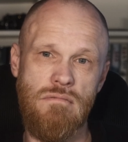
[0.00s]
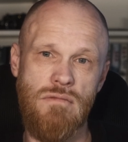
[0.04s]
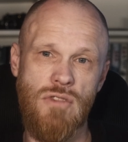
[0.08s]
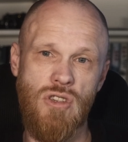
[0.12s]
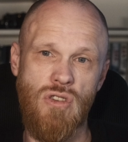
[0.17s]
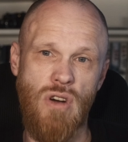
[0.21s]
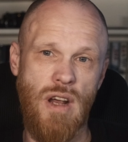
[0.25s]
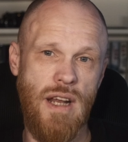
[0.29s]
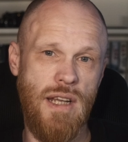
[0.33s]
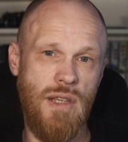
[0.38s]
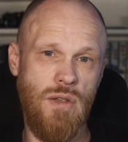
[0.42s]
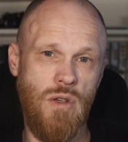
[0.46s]

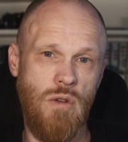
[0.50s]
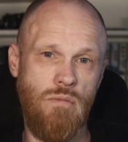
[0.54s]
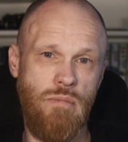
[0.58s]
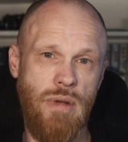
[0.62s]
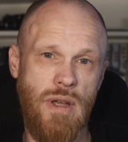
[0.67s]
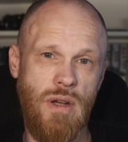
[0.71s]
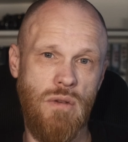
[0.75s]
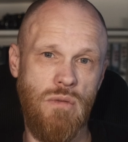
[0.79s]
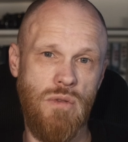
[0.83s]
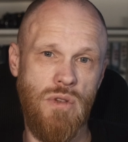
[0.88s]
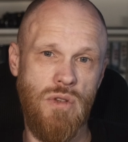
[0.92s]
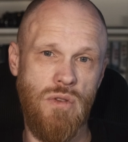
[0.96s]
trying to
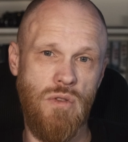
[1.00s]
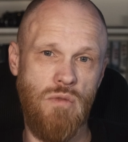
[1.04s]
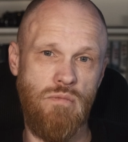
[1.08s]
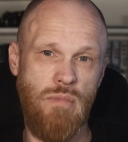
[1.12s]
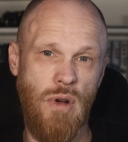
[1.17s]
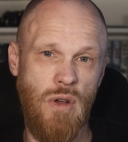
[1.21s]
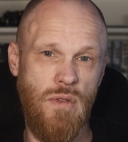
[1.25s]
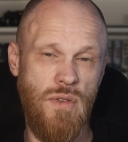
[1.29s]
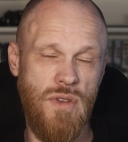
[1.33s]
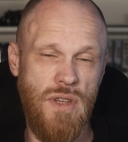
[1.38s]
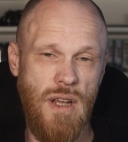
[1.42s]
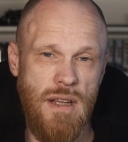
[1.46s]
appeal to
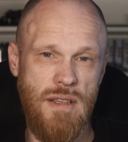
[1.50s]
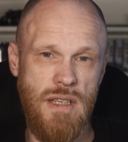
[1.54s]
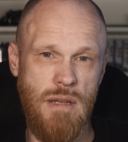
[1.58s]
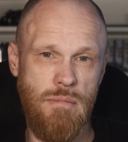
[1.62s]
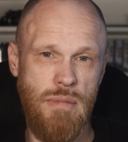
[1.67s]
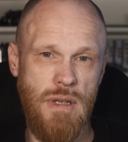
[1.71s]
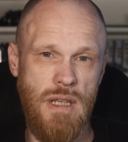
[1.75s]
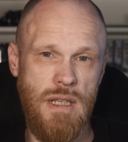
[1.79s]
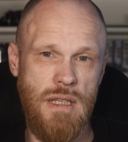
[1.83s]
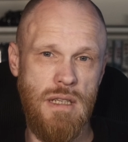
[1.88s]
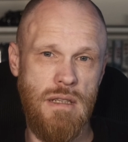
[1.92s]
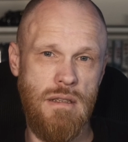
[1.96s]
both
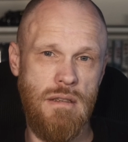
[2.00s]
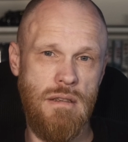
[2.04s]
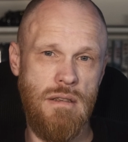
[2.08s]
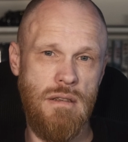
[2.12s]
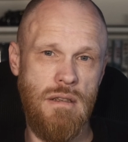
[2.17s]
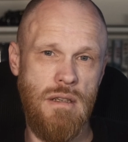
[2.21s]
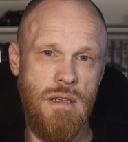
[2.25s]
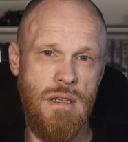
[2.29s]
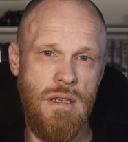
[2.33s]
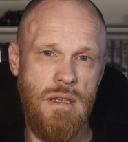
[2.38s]
sensibilities?